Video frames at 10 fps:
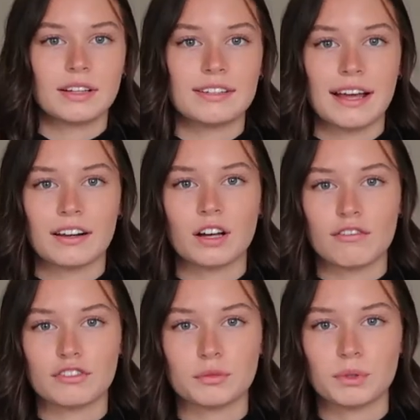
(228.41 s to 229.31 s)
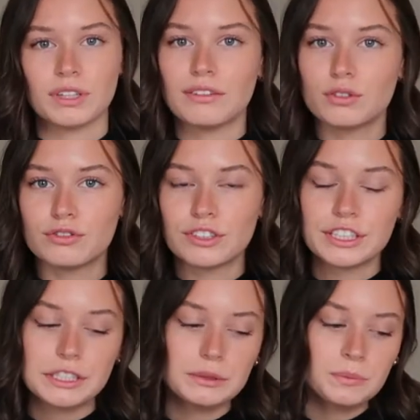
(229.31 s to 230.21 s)
it's at a comfortable level for
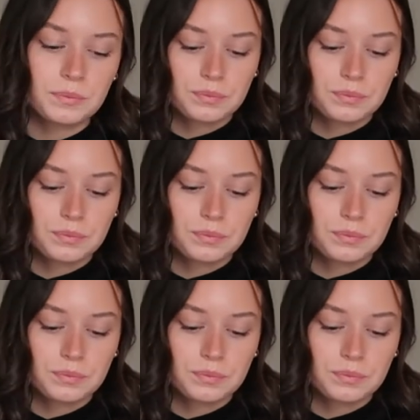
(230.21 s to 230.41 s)
you.